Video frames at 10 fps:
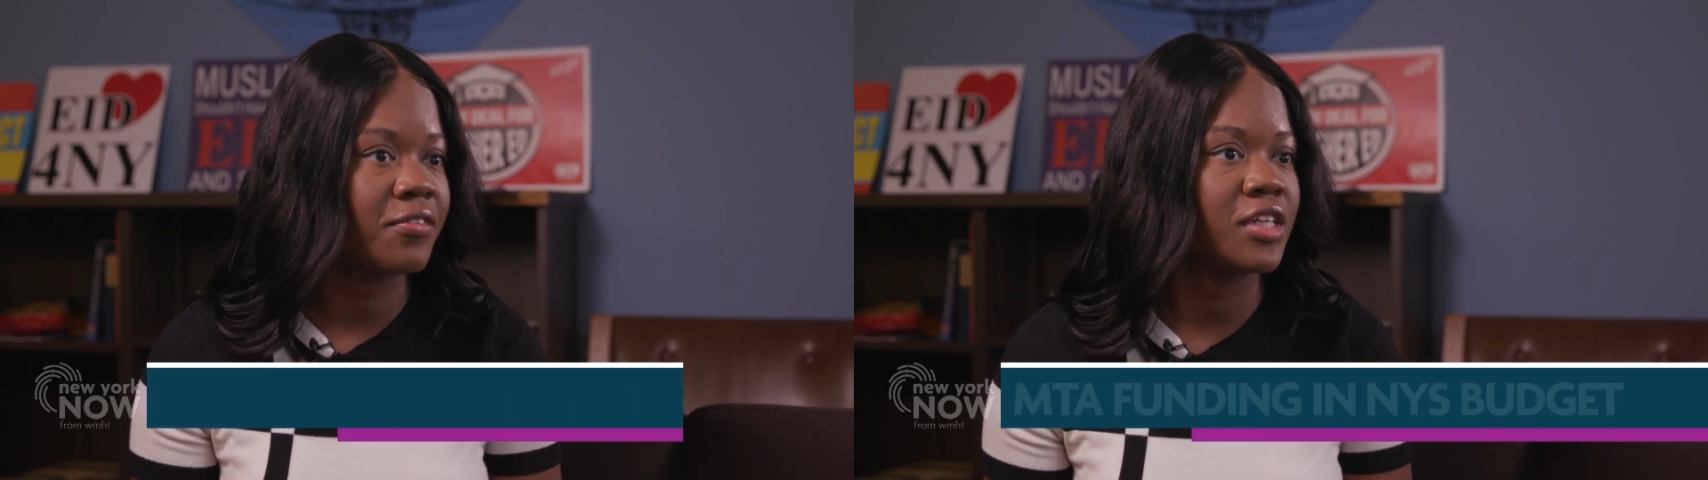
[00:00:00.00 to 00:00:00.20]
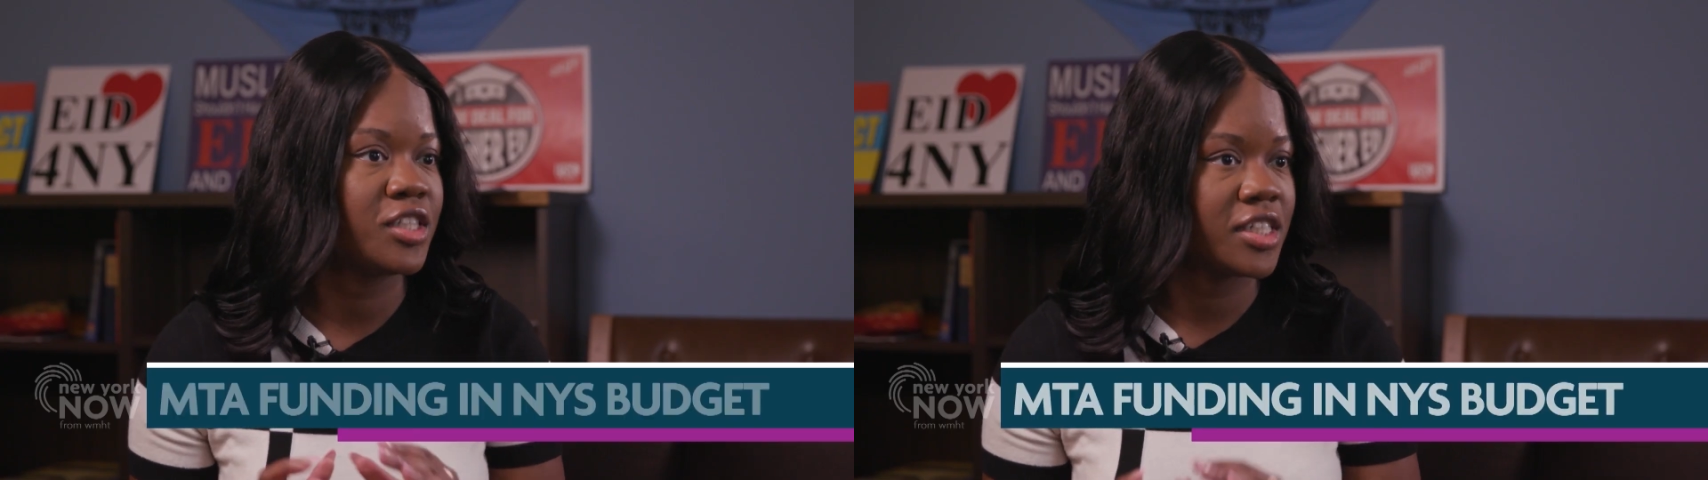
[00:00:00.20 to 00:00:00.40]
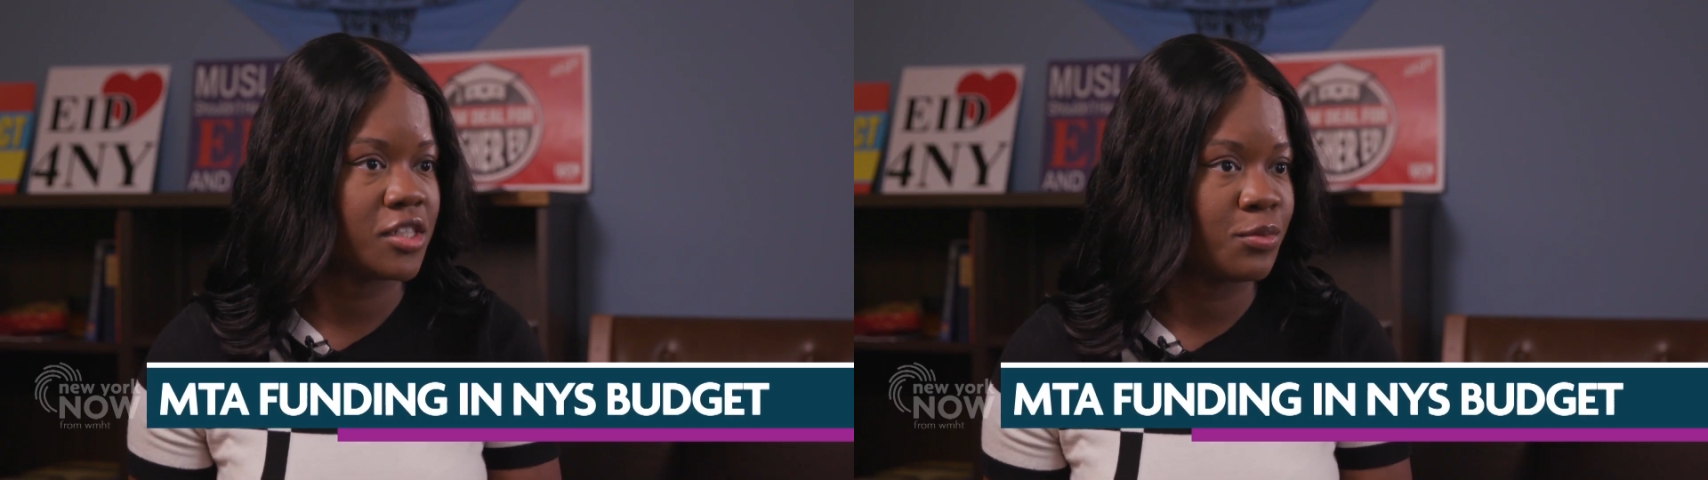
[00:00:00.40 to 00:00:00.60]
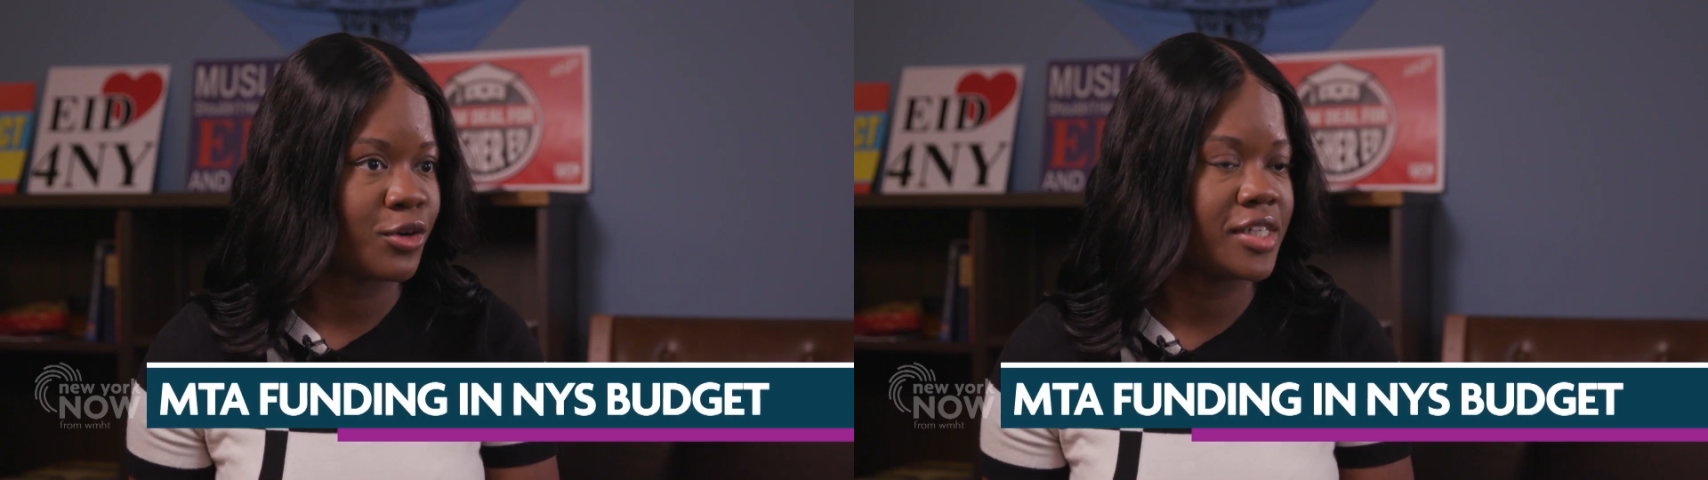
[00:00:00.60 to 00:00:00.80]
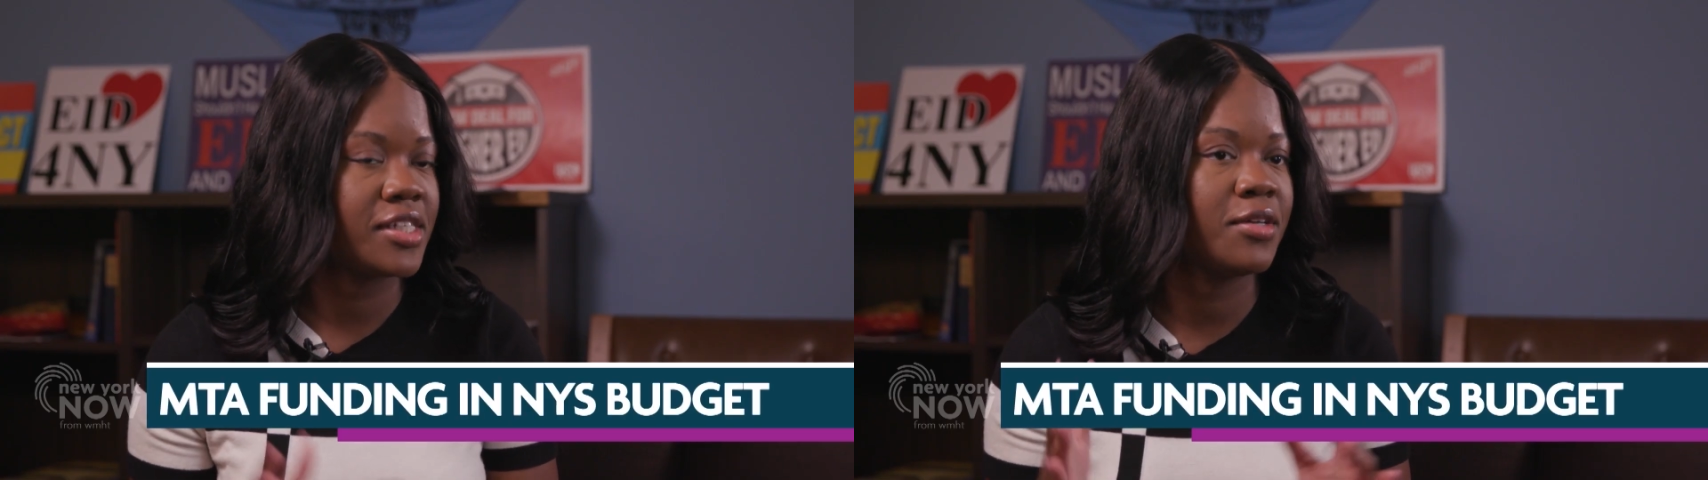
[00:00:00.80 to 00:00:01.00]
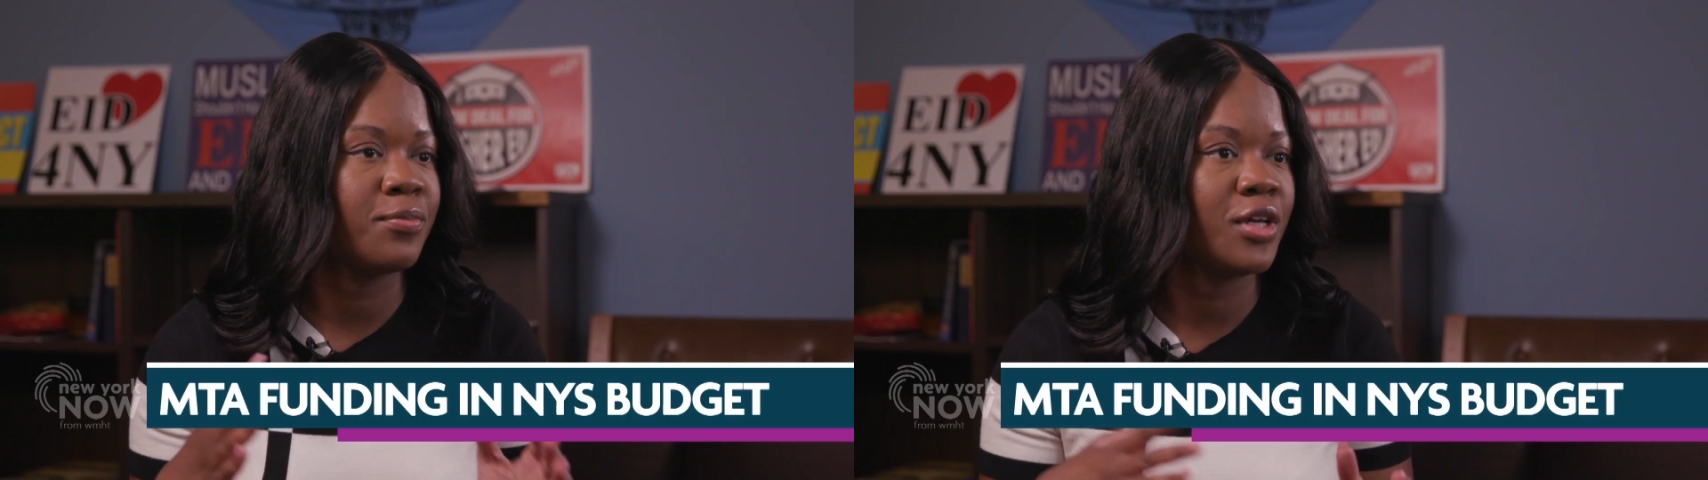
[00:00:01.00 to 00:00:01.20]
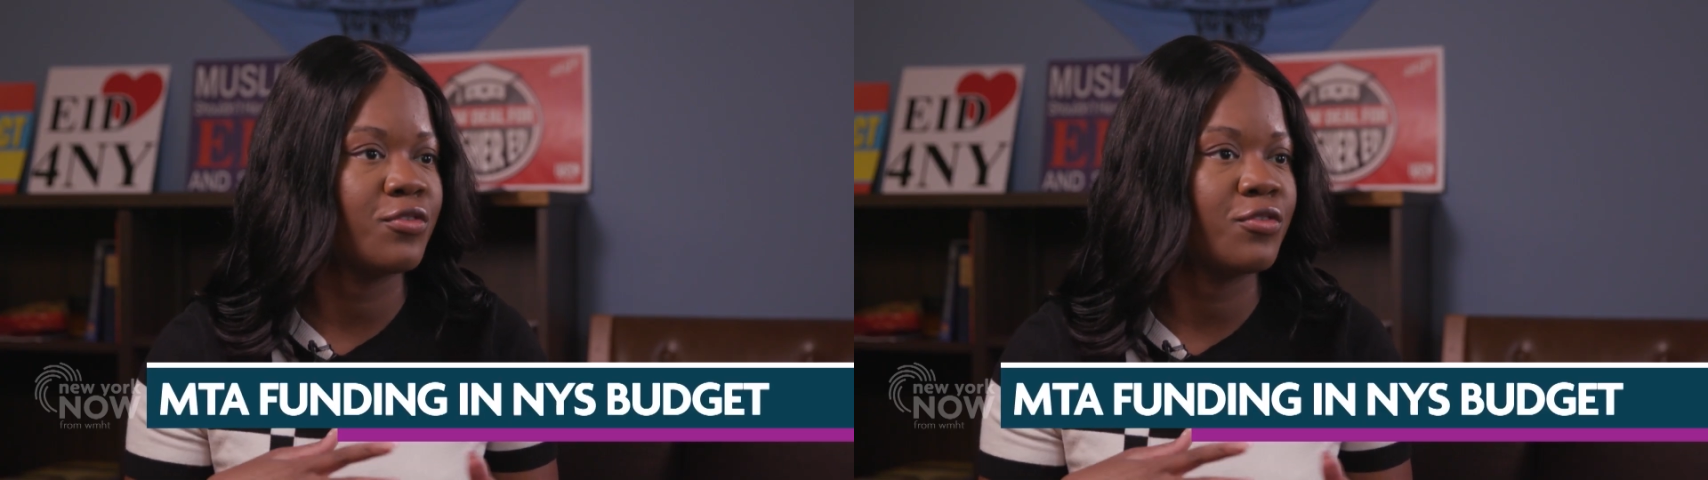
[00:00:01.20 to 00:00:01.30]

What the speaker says: of congestion pricing